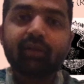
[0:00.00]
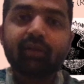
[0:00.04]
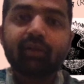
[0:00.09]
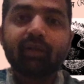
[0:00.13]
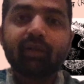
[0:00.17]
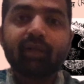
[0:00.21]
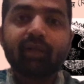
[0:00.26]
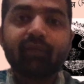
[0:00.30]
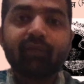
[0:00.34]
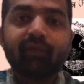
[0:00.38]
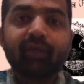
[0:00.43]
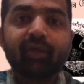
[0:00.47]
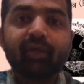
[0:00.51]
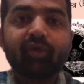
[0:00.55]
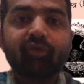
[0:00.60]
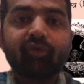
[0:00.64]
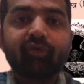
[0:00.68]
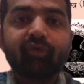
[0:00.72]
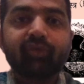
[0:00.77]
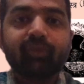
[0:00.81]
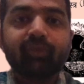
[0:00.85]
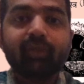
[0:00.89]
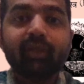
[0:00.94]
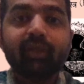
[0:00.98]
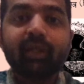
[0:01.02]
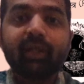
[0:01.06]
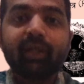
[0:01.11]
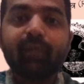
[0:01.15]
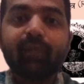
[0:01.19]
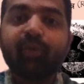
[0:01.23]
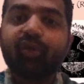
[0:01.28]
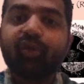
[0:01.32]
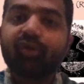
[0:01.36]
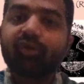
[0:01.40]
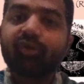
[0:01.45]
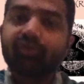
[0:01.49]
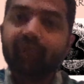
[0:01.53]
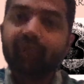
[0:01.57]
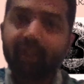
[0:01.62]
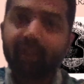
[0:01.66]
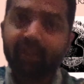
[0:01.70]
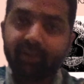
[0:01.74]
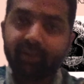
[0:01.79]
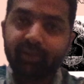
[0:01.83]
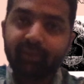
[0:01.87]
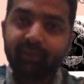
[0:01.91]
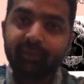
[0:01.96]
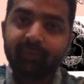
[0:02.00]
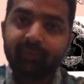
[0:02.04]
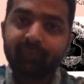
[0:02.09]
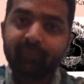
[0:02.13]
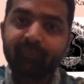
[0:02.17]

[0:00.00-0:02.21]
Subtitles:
aware of the melting point of iron,